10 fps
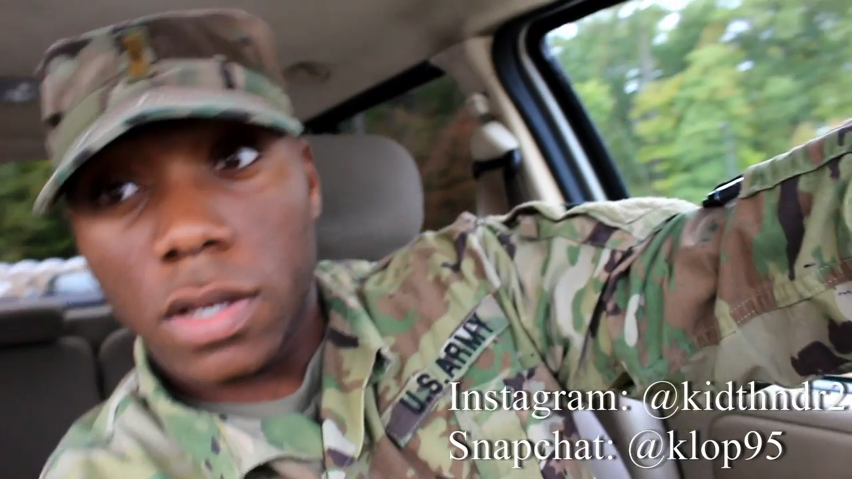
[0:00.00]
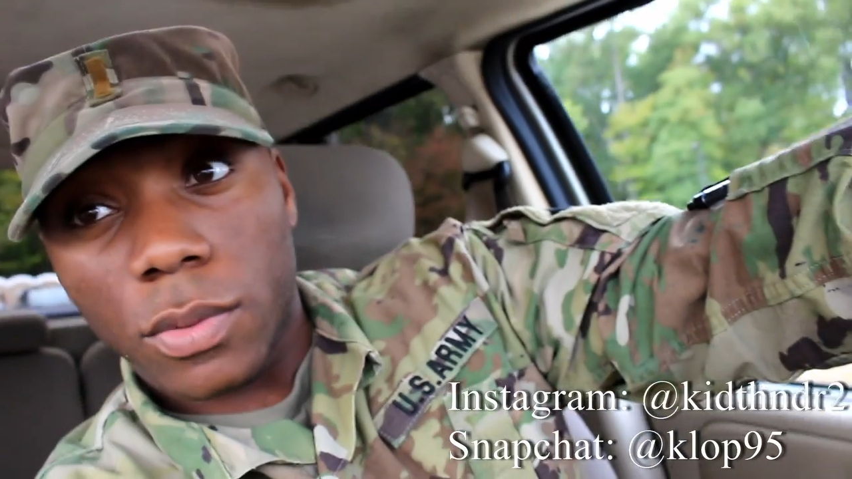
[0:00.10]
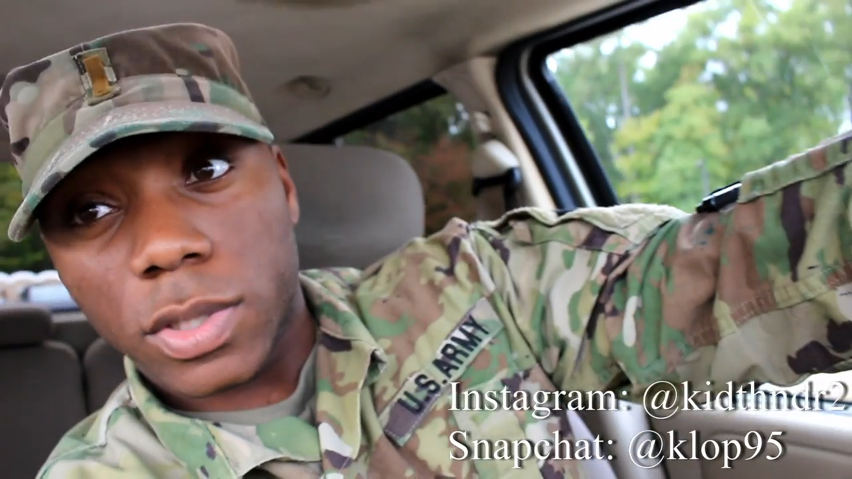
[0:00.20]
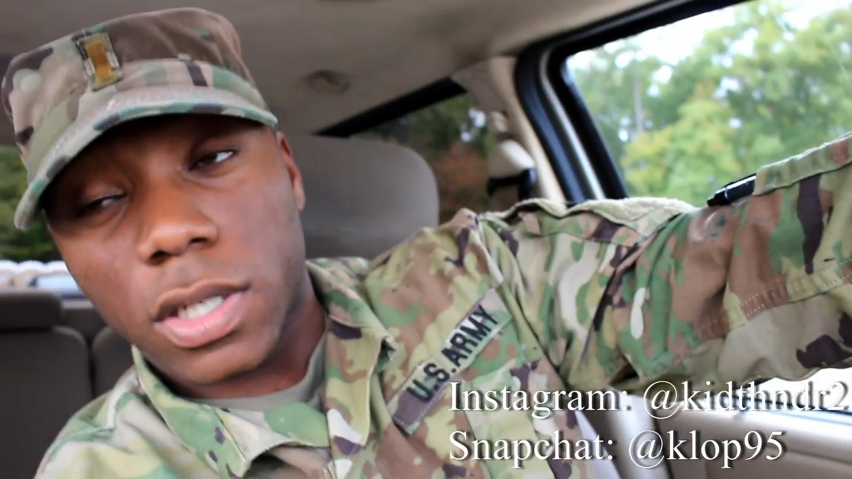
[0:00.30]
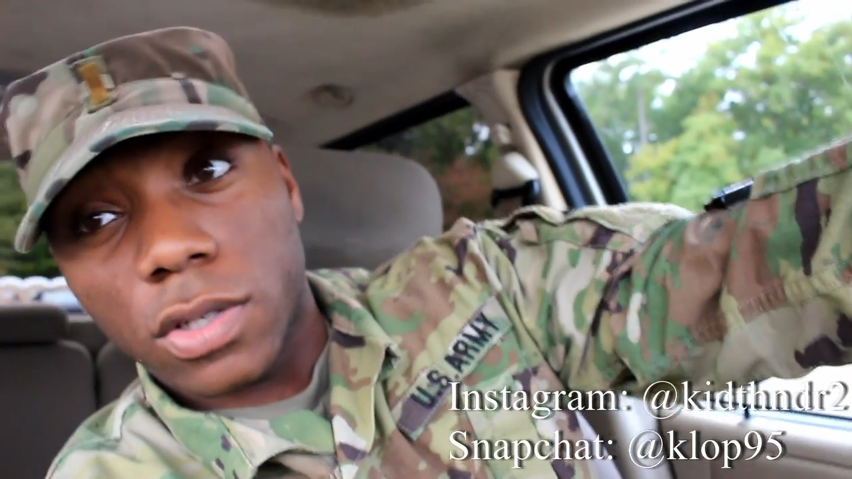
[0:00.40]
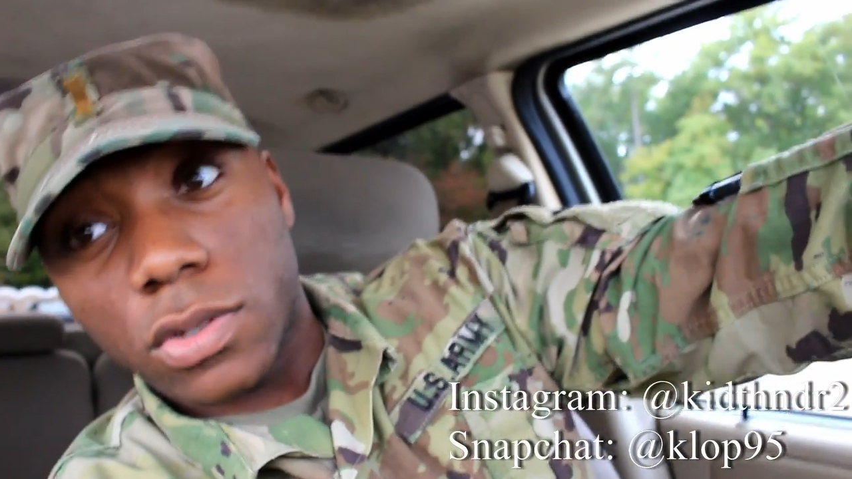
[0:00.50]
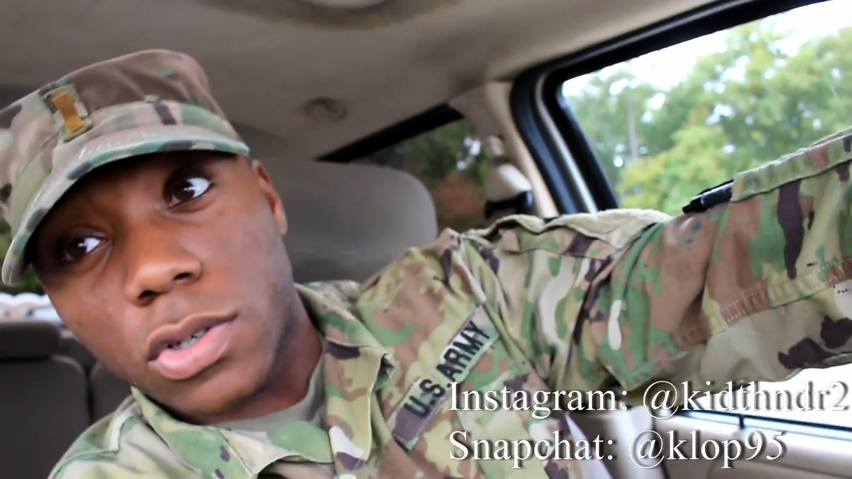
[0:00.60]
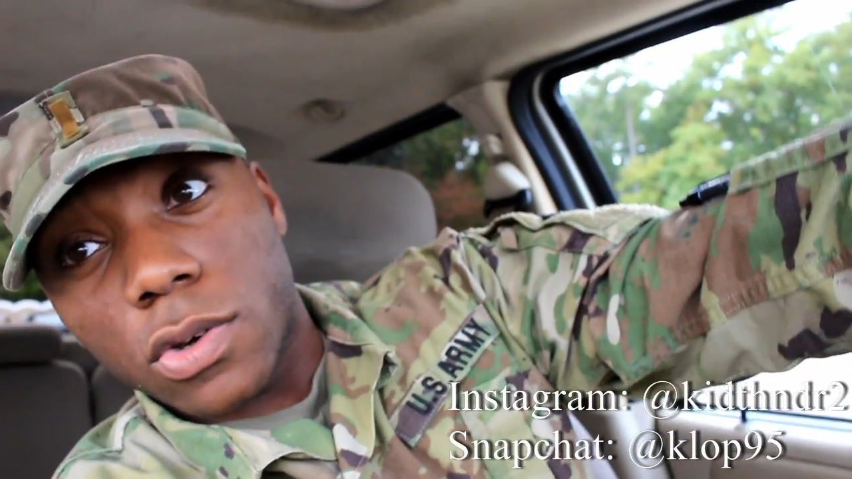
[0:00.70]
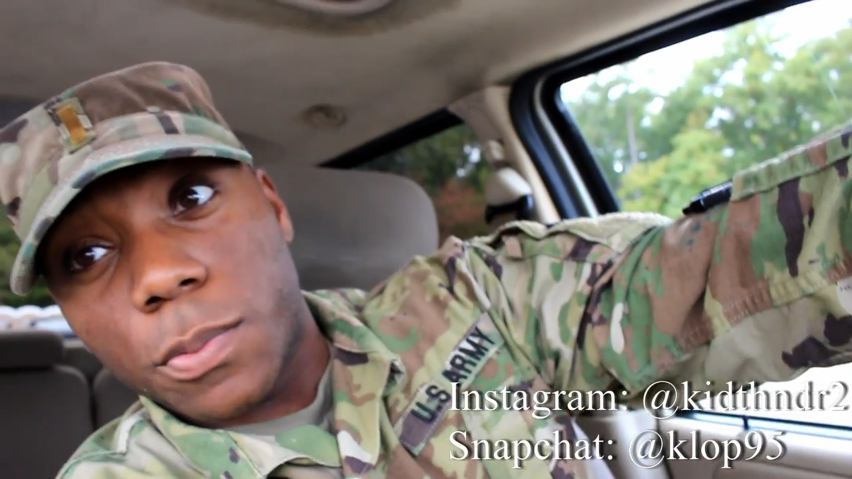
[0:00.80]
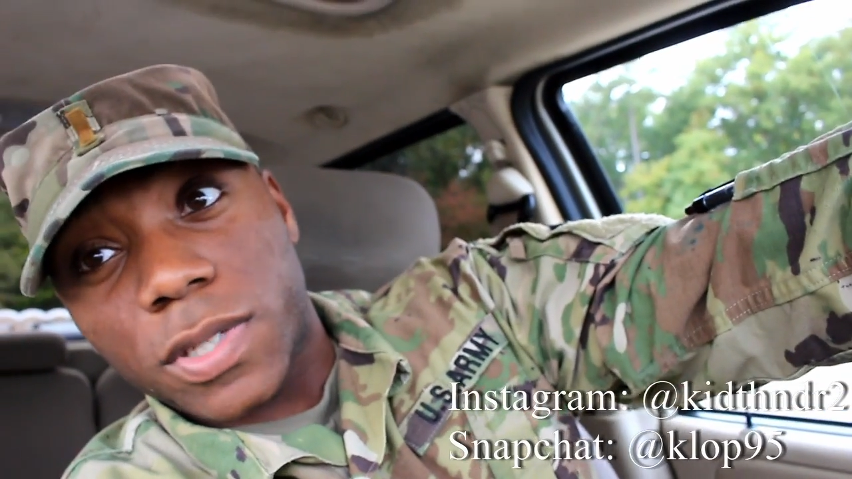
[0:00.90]
Yo, what's good,
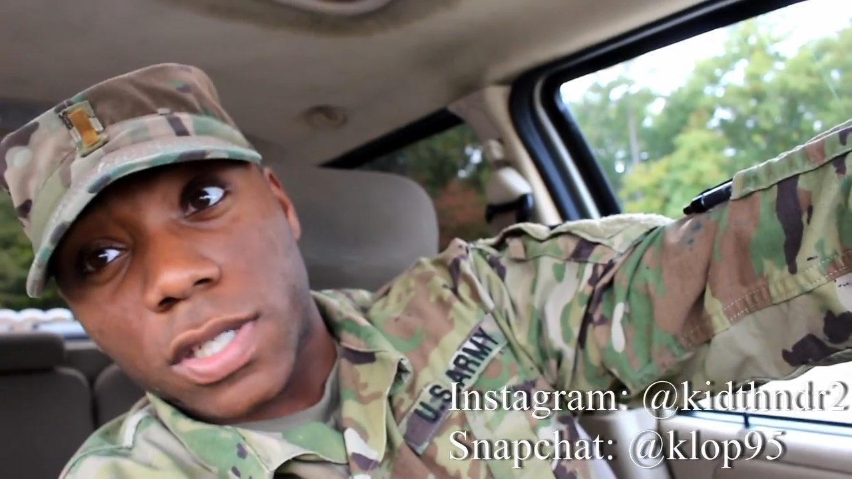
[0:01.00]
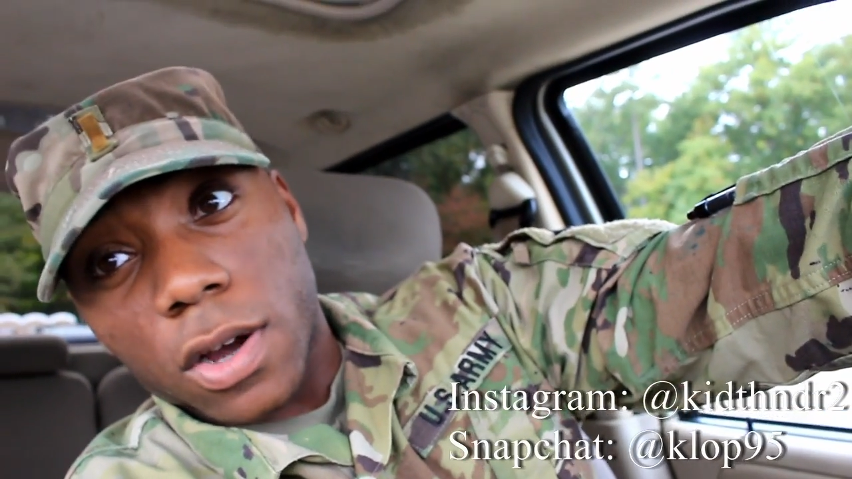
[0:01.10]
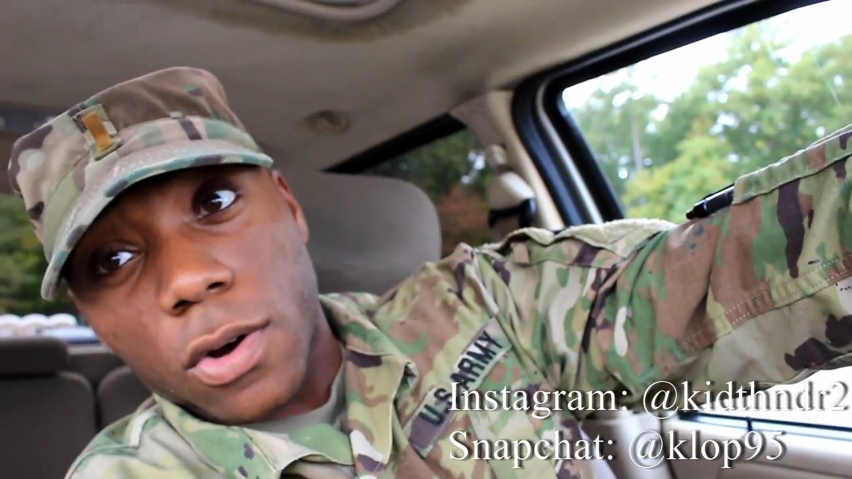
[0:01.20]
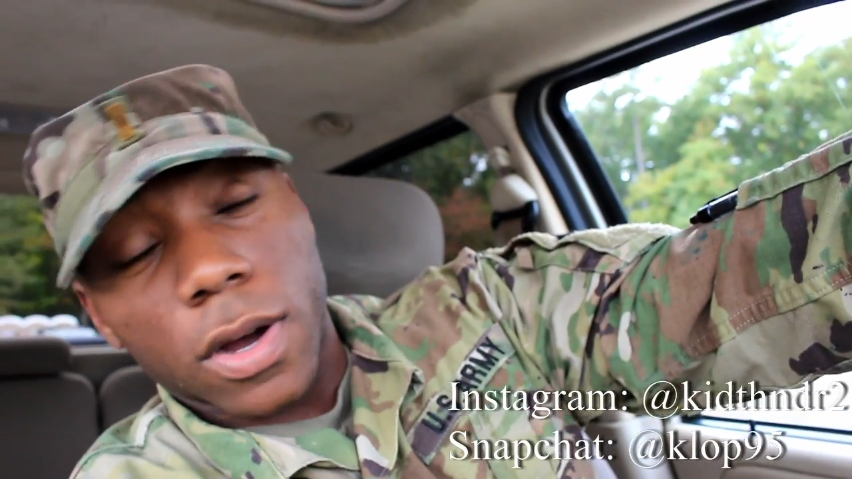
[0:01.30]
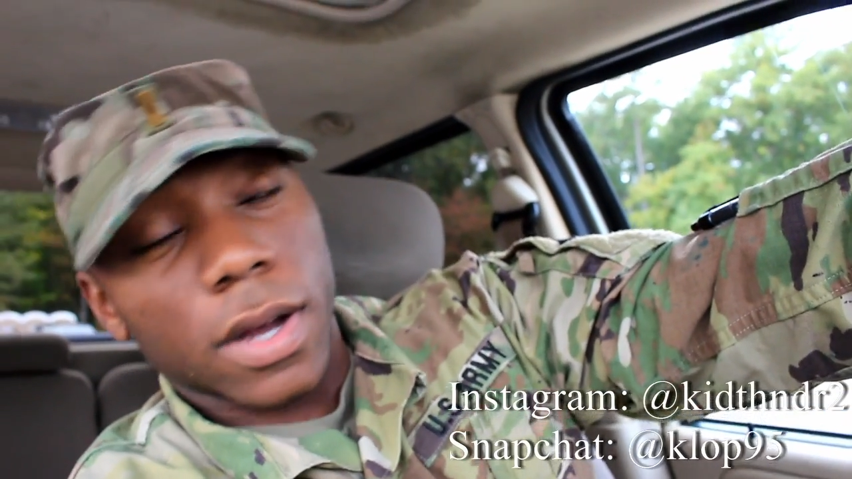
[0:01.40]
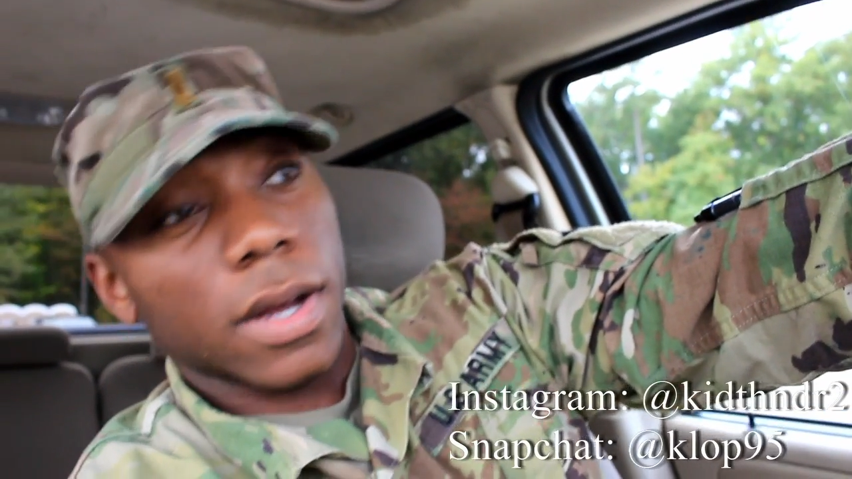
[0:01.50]
YouTube? So,